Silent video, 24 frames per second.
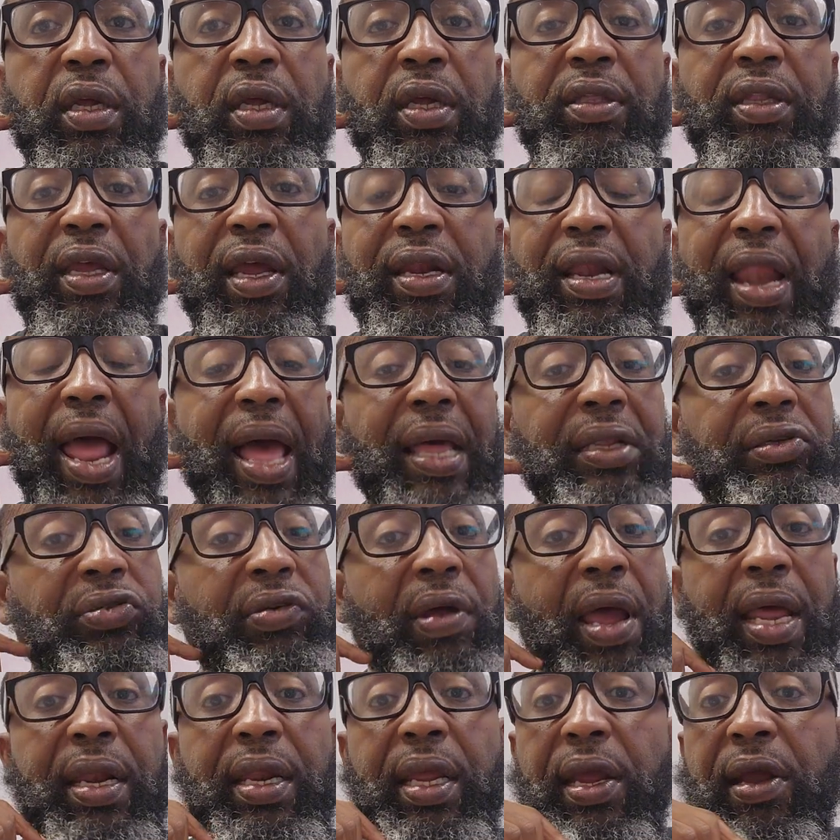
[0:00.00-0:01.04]
They're not
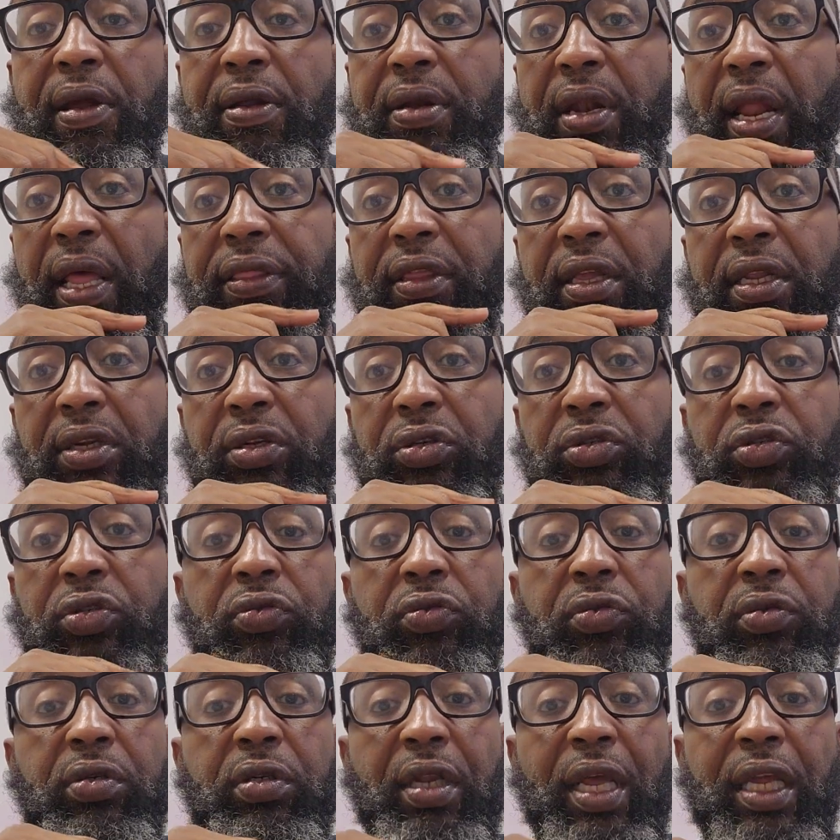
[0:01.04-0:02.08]
trying to hear nothing
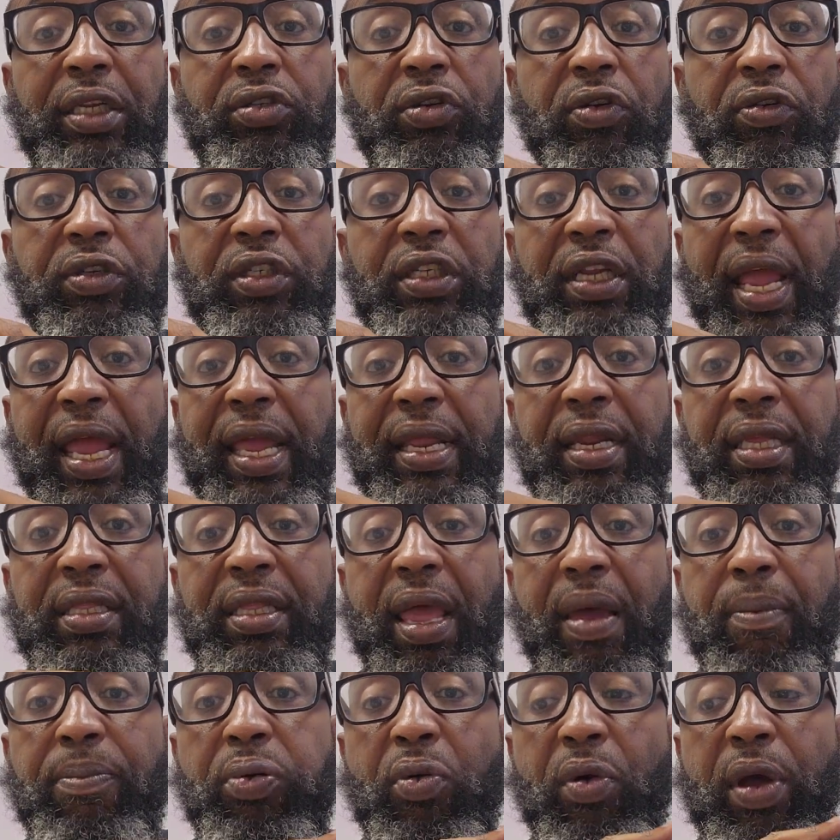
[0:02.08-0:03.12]
that you're saying at
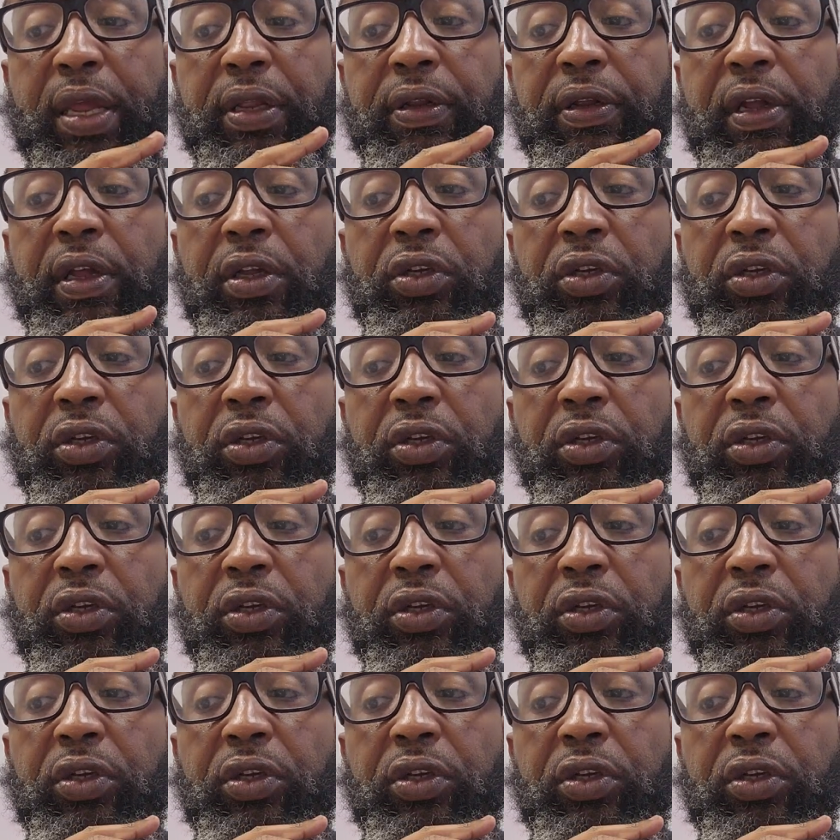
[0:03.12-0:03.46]
that point.